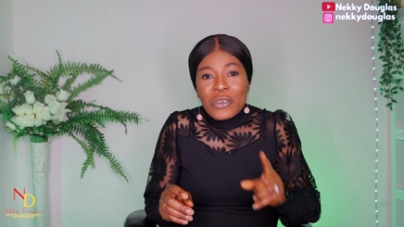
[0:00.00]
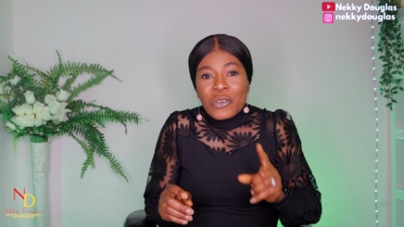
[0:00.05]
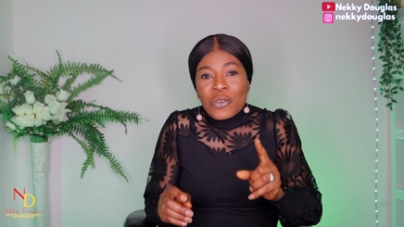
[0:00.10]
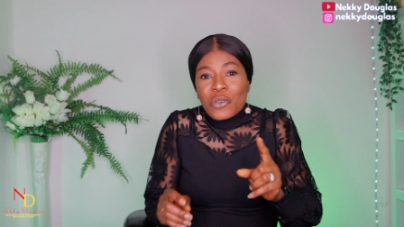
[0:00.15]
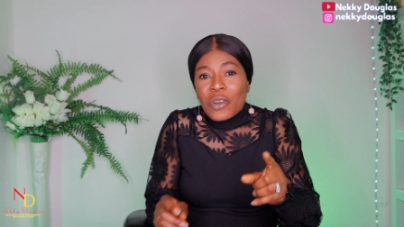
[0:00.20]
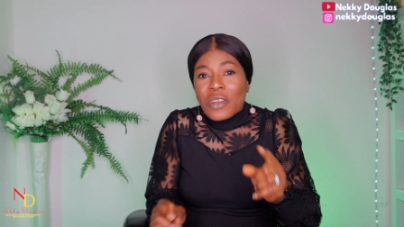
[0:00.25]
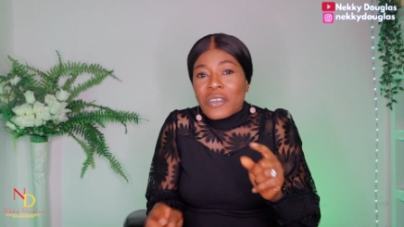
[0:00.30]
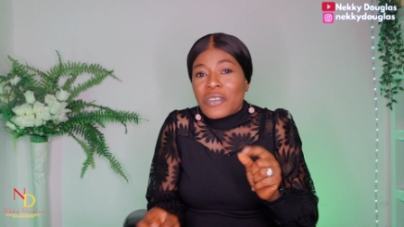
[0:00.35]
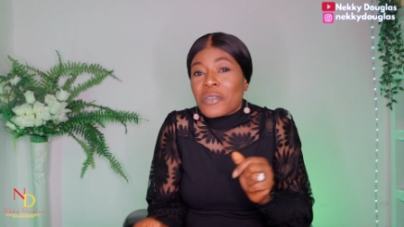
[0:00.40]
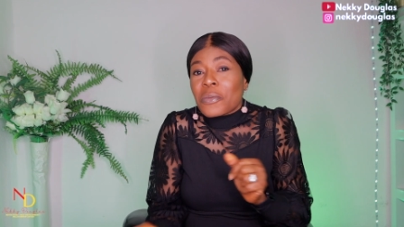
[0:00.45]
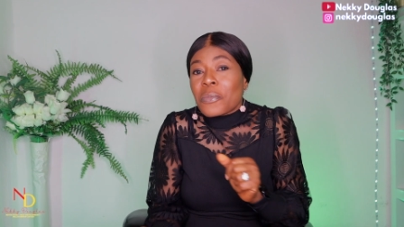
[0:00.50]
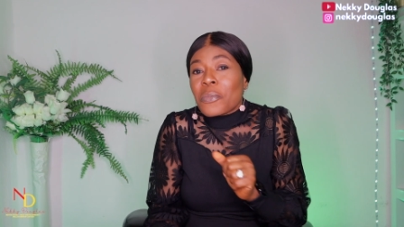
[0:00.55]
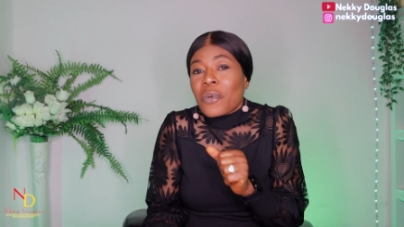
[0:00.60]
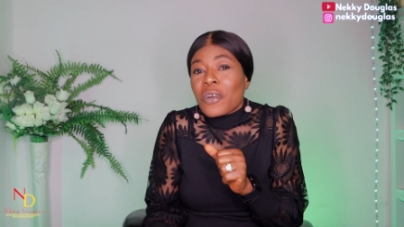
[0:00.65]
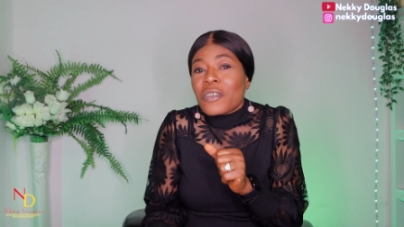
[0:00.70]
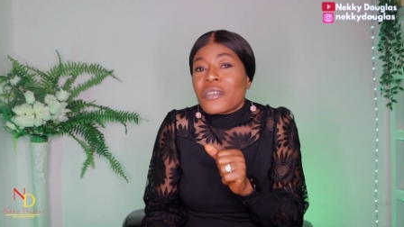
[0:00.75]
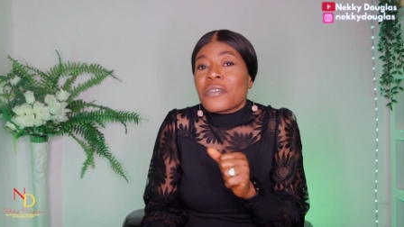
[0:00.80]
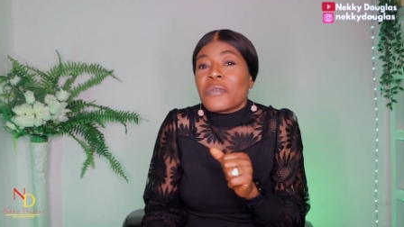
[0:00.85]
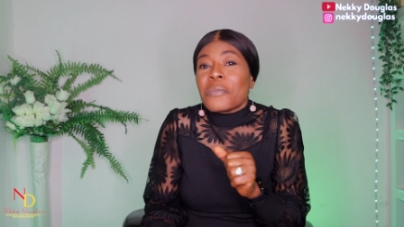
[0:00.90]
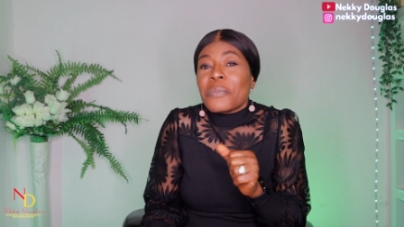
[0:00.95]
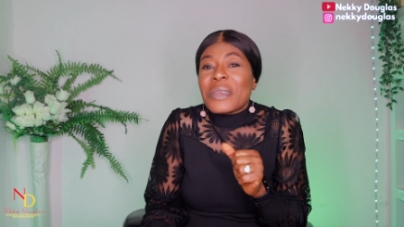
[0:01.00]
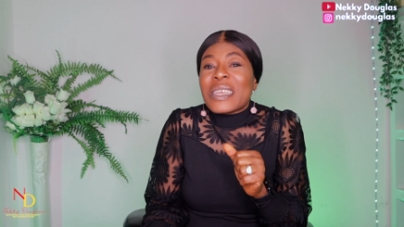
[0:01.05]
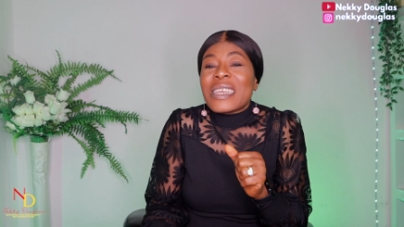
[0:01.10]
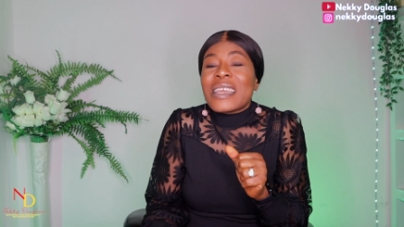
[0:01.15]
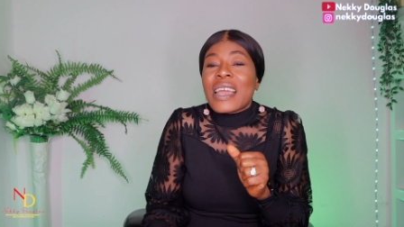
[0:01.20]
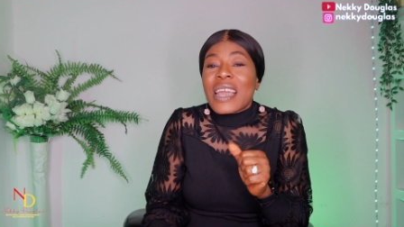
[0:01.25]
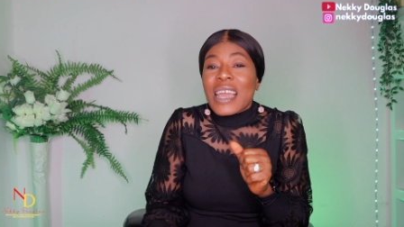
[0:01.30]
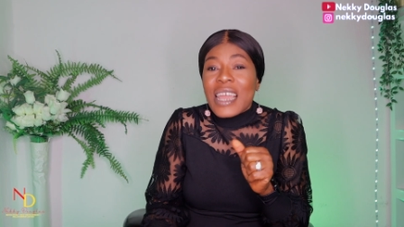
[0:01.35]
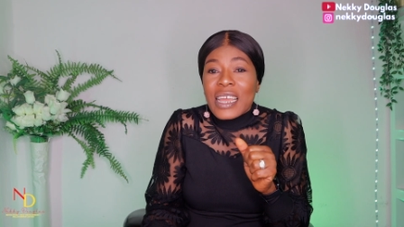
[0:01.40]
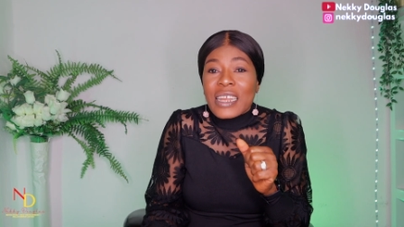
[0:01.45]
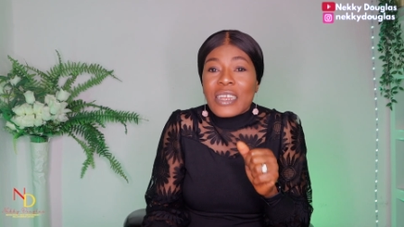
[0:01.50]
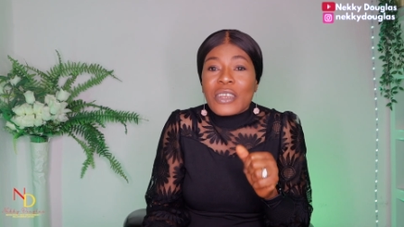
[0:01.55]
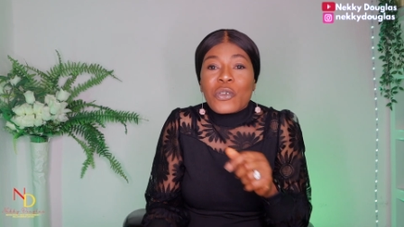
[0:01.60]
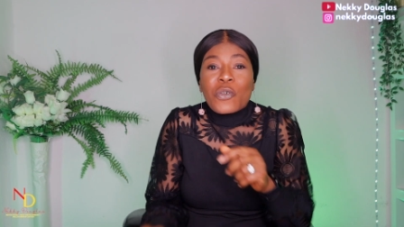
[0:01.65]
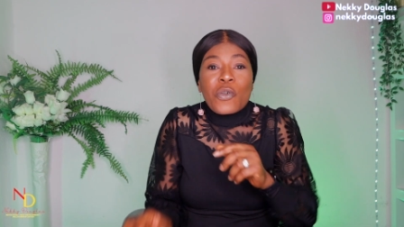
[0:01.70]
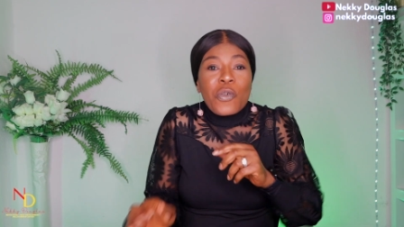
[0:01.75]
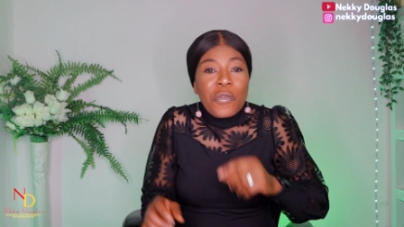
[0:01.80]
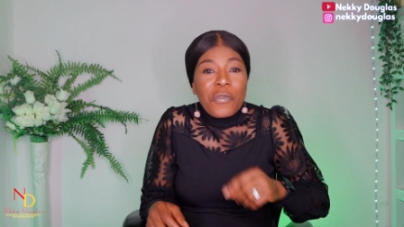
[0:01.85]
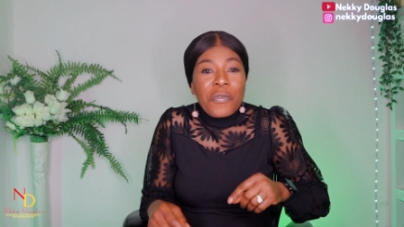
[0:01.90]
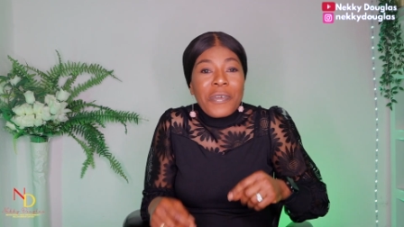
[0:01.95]
trust must be earned
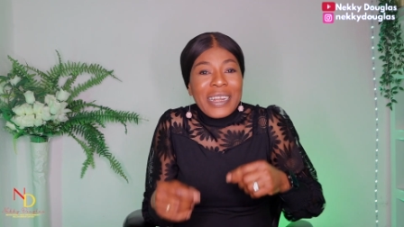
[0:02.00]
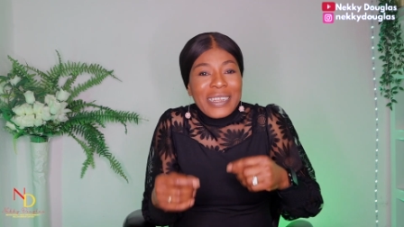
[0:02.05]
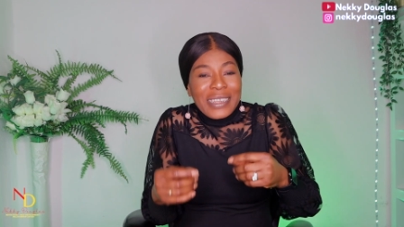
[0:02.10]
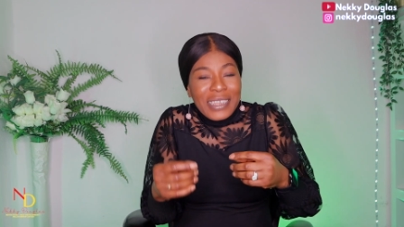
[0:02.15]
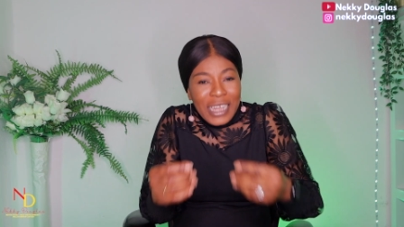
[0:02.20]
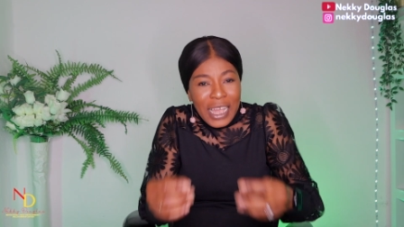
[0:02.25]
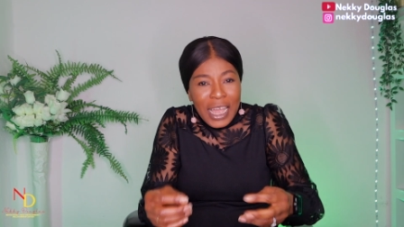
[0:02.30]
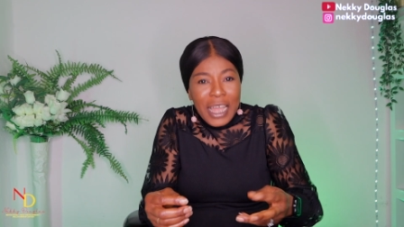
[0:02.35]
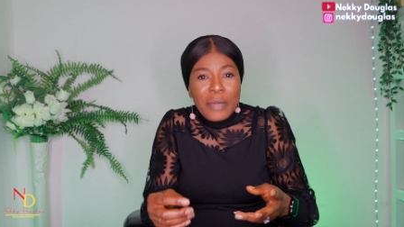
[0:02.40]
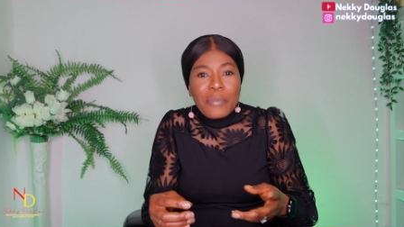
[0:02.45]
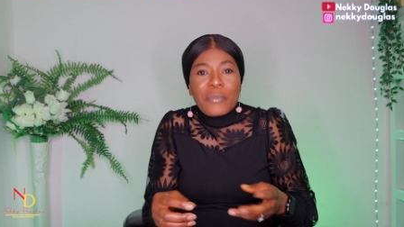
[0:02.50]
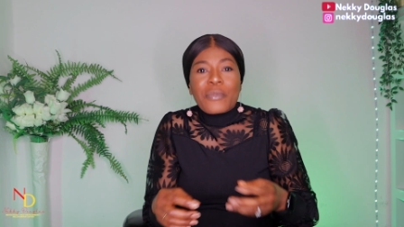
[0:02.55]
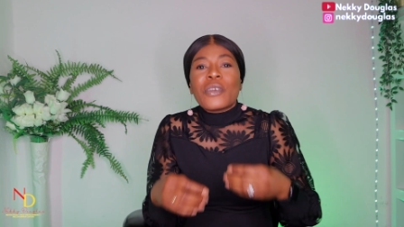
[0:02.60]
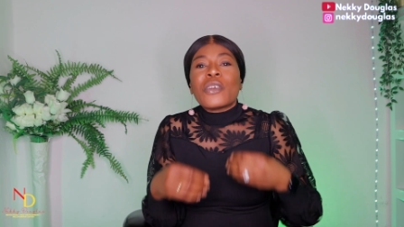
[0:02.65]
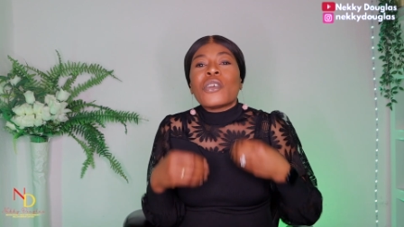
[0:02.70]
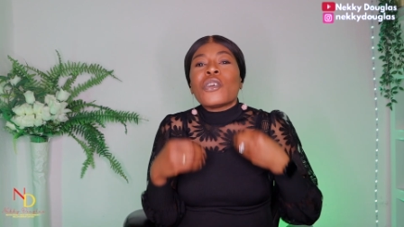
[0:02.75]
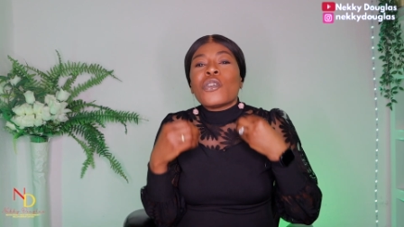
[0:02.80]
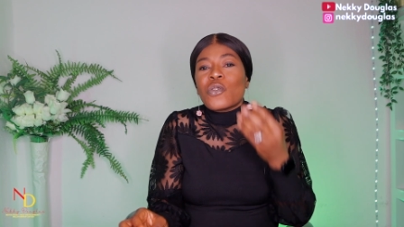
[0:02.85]
over time